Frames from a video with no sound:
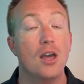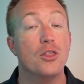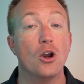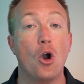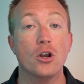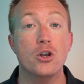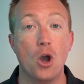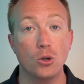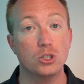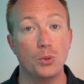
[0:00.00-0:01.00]
There are
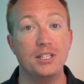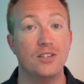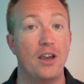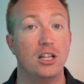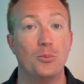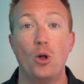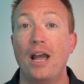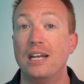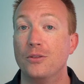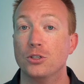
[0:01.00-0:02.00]
no suites available
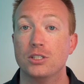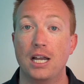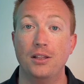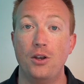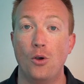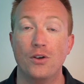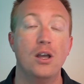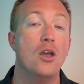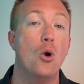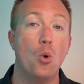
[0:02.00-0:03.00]
at either Stella Nova
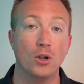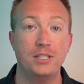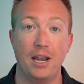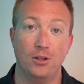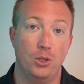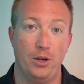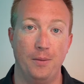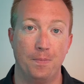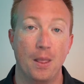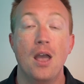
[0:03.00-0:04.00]
or Terra Luna.
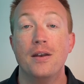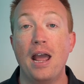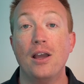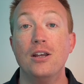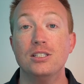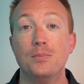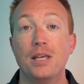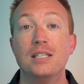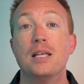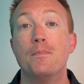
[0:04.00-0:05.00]
Now, here's some
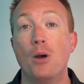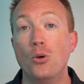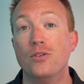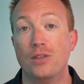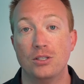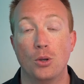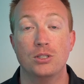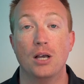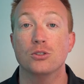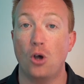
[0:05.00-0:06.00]
things that both of these
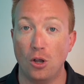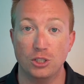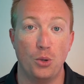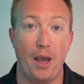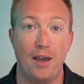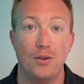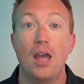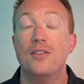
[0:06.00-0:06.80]
hotels also have.